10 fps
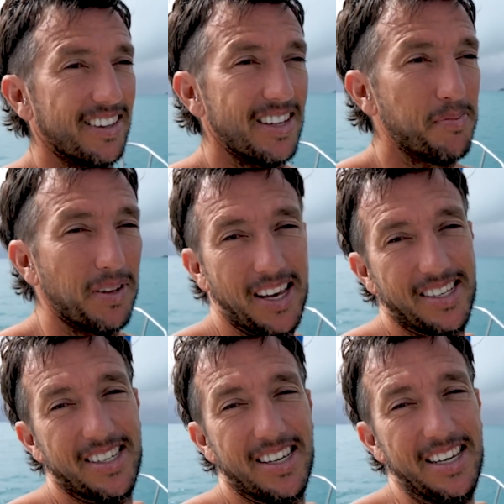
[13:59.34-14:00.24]
This
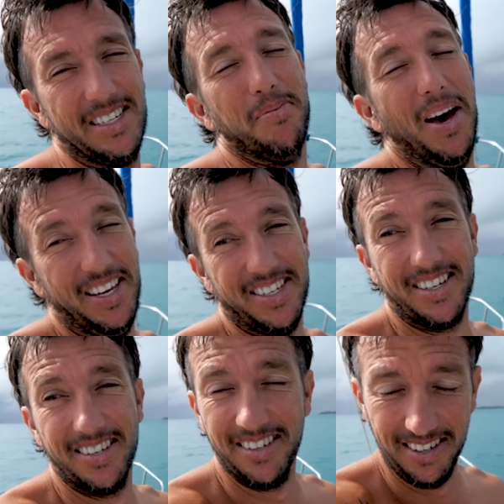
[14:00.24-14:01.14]
place is
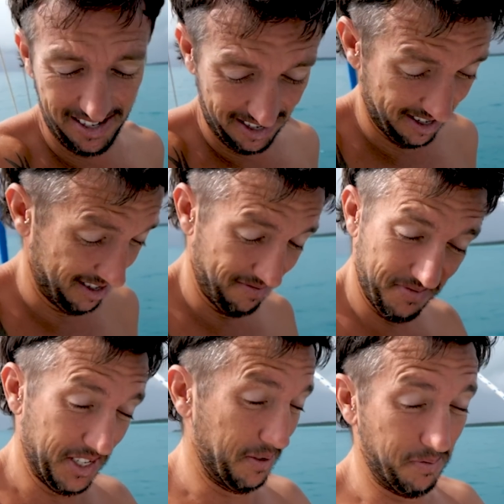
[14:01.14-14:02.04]
amazing.
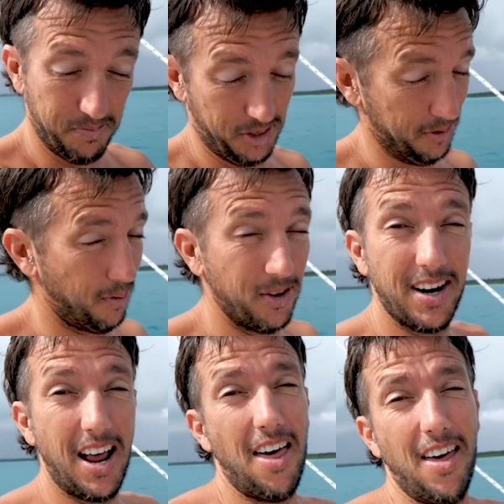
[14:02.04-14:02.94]
Just, just putting it out